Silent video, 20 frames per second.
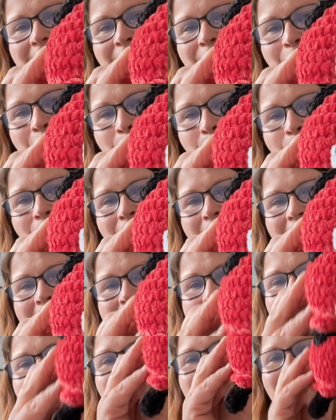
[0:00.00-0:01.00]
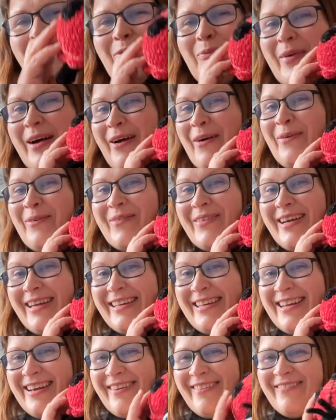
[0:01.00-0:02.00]
adorable ladybug of my own right
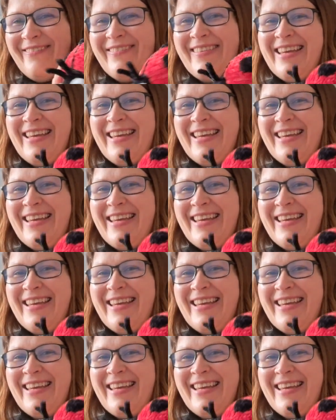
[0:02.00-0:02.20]
now.